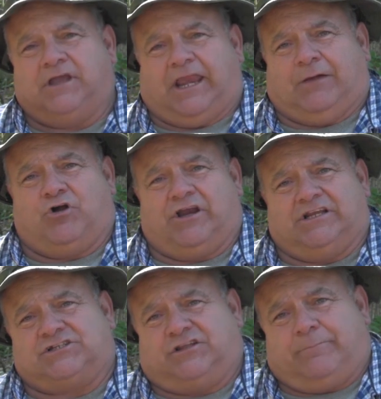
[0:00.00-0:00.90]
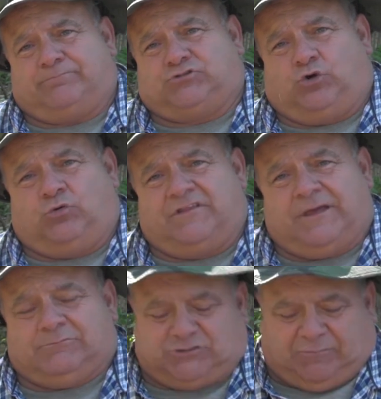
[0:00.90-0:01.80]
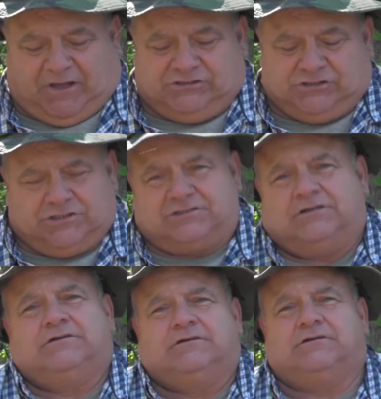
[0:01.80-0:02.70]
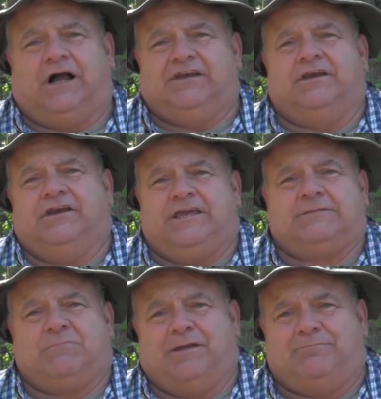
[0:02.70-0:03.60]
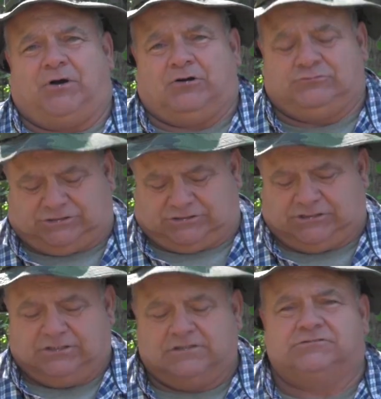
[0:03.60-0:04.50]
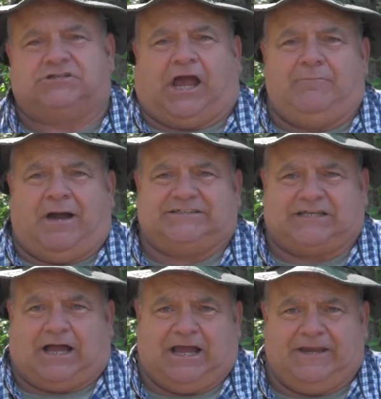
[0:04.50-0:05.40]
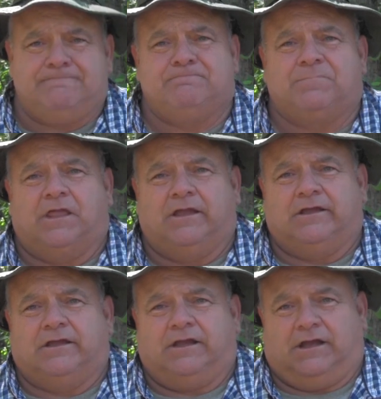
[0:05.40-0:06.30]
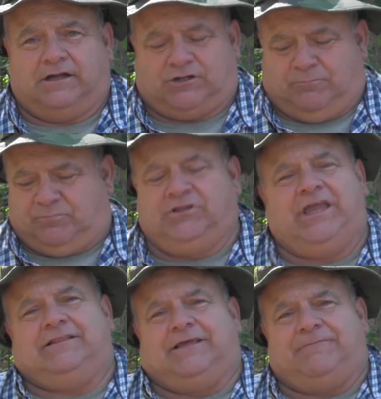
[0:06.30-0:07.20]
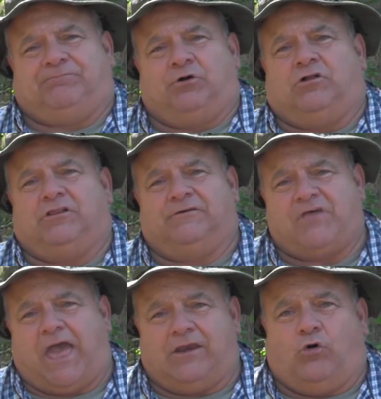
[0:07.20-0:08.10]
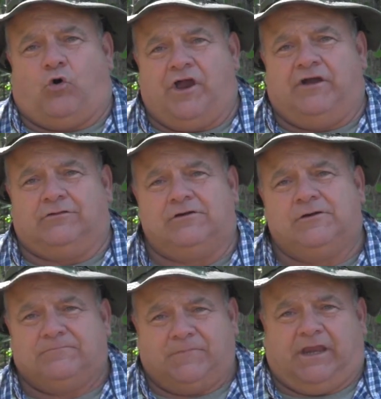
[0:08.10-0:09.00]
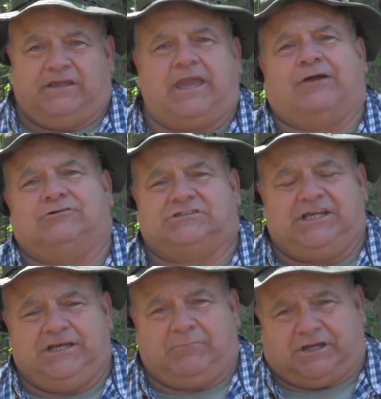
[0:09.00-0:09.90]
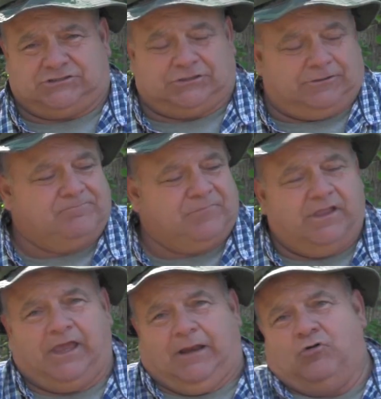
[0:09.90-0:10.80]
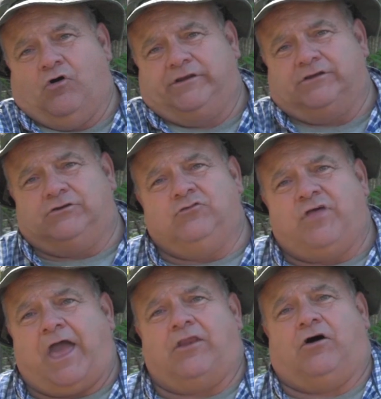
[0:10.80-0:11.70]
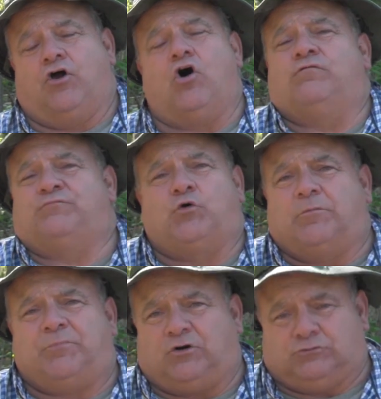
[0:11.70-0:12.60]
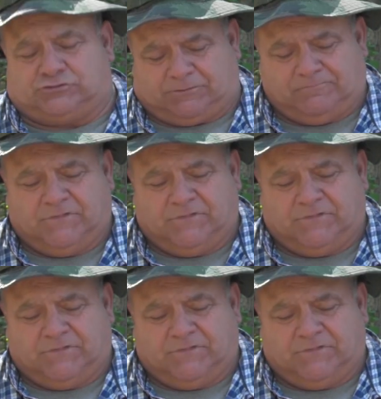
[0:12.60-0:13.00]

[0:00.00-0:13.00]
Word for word: and I'm going to slip two of them sponges underneath my post side by side completely full of that oil and kerosene mixture. And I'm going to do that on all four posts.